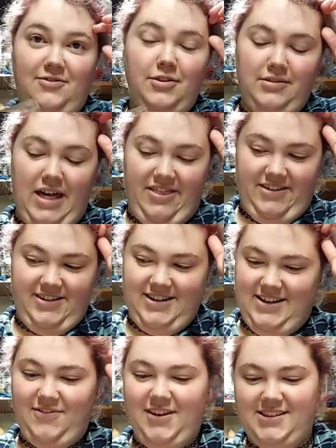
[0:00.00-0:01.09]
Fruit leather.
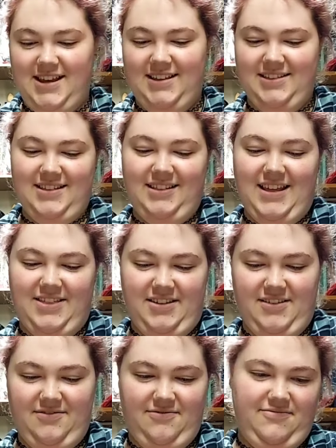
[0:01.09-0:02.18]
It feels like the
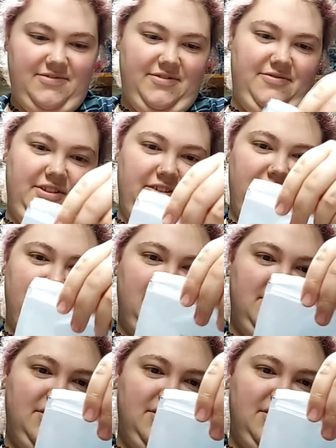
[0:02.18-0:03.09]
leather for fruit.